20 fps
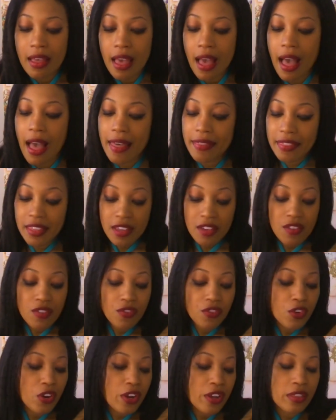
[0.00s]
And then
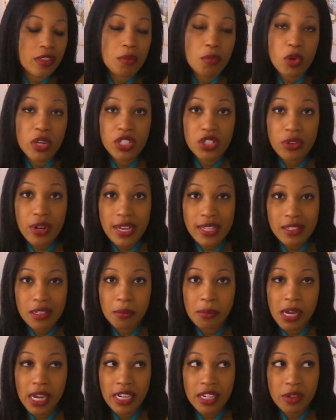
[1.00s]
for the moisturizing
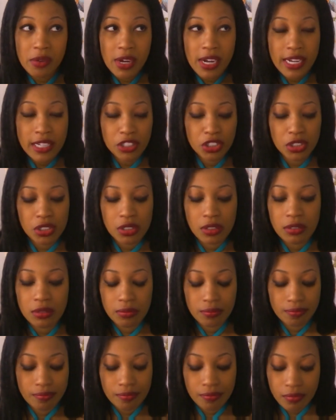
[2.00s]
body wash,
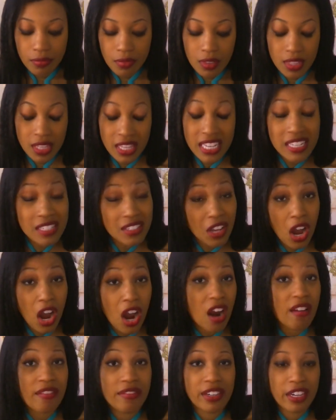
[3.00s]
these
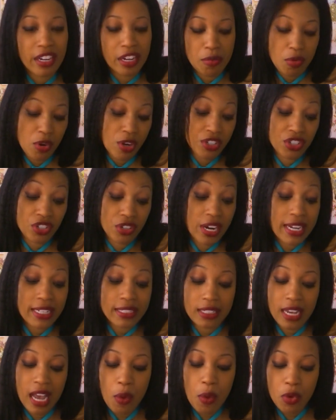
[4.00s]
are very
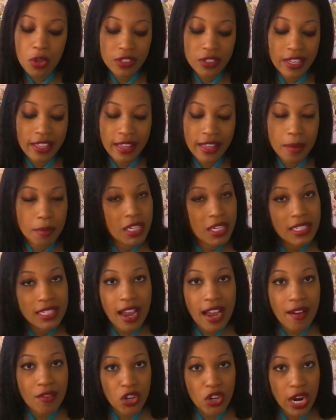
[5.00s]
moisturizing. I will say that because I
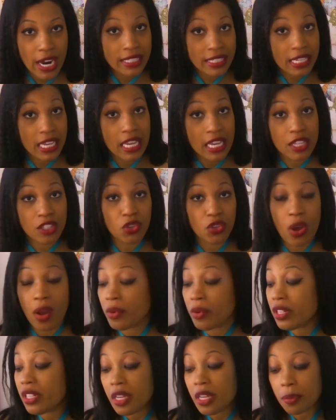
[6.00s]
have dry skin, so I
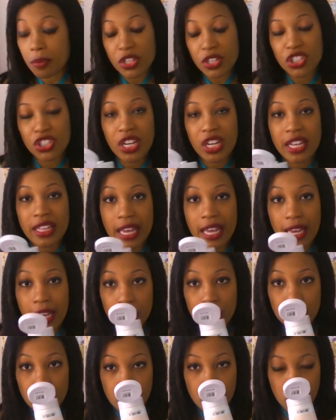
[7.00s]
really appreciate that
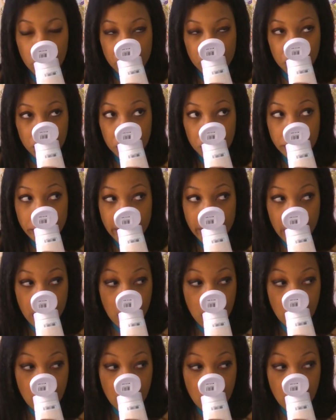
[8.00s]
extra moisture. But